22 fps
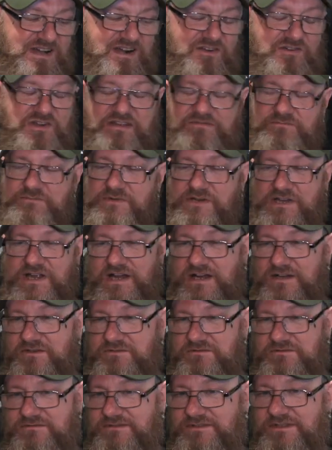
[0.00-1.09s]
I'll give them a
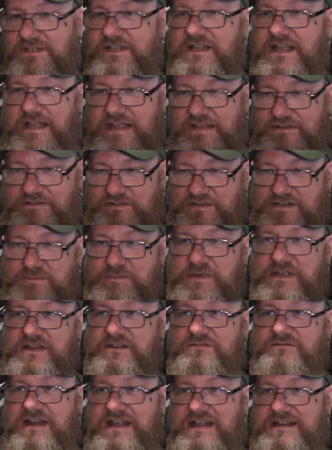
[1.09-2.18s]
go. It's going to be
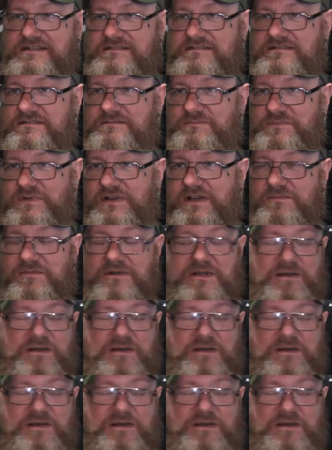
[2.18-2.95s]
a rant, blah,